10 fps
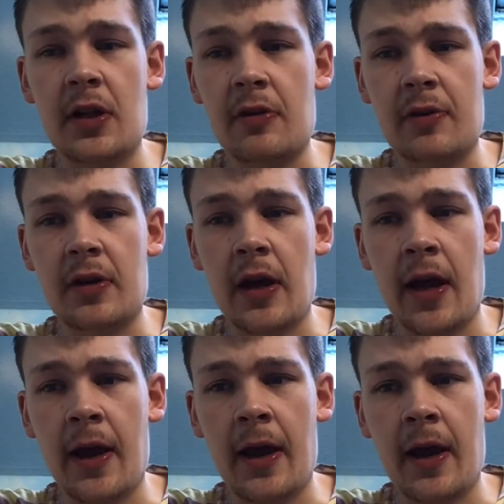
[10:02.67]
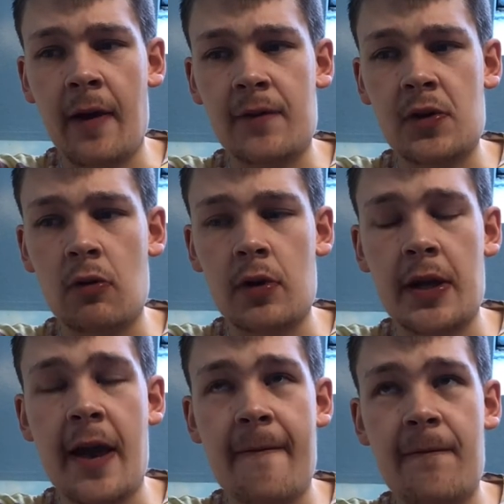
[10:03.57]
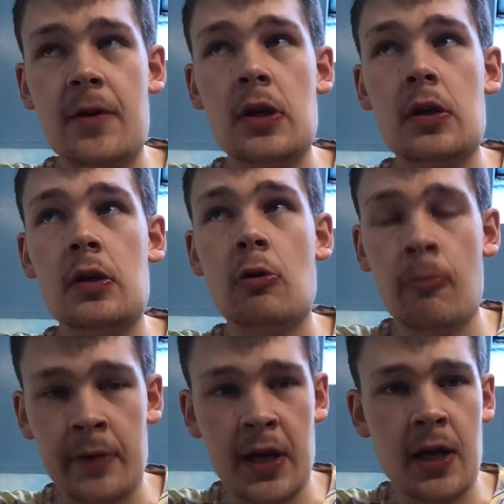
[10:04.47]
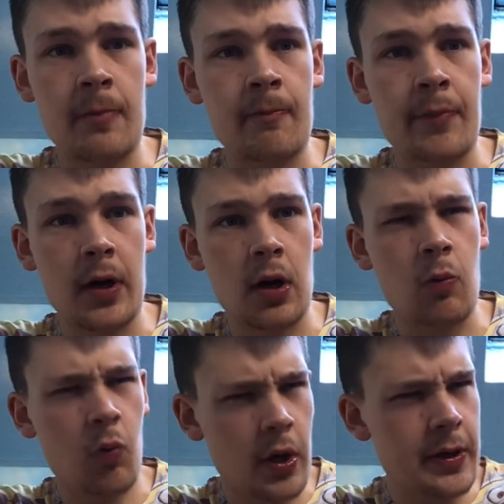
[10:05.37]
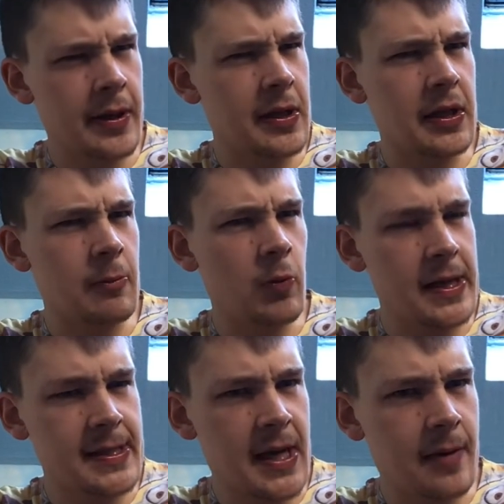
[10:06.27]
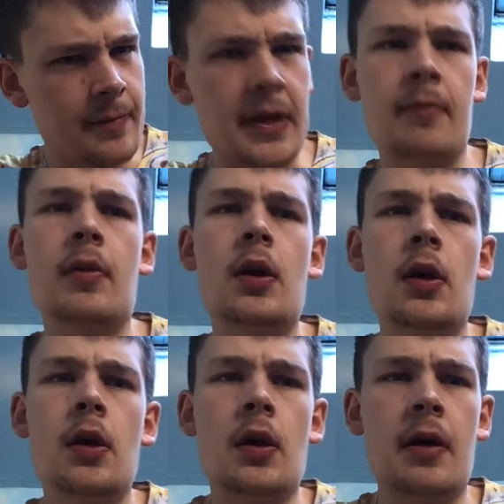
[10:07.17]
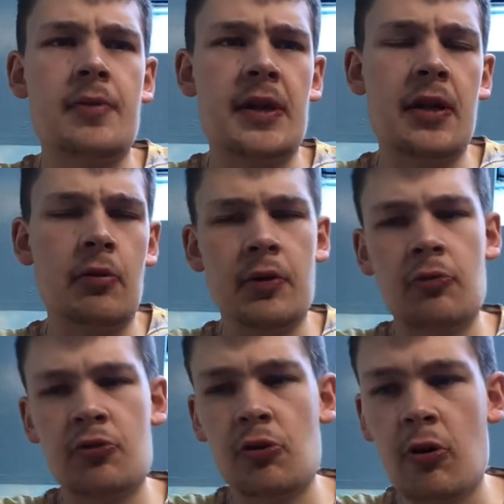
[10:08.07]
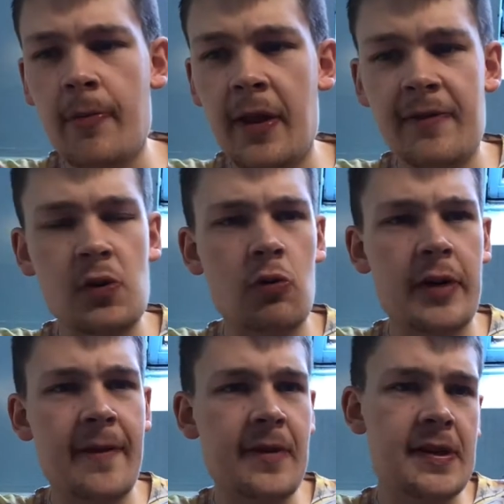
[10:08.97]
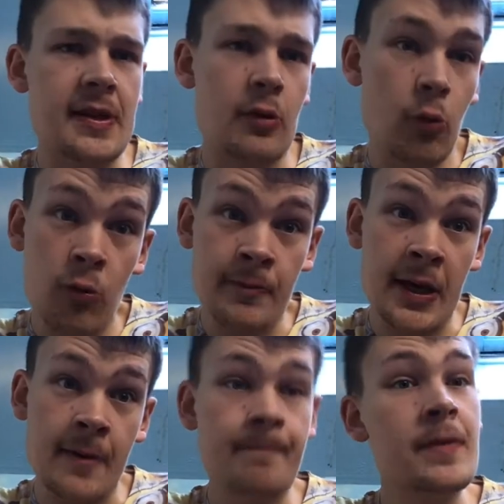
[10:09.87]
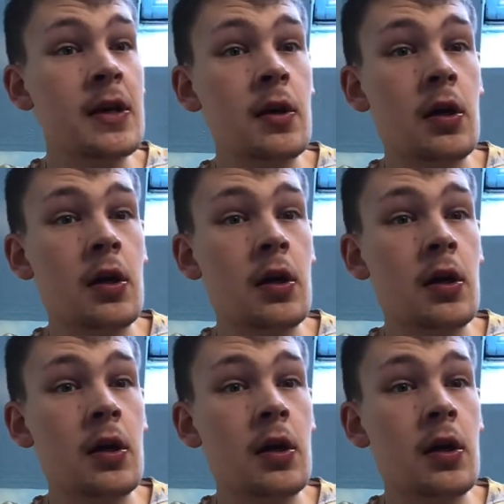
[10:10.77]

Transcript: Villa have scored in every home game bar one. I think the West Ham game, that was a 0-0 draw, but they've scored in every single home game.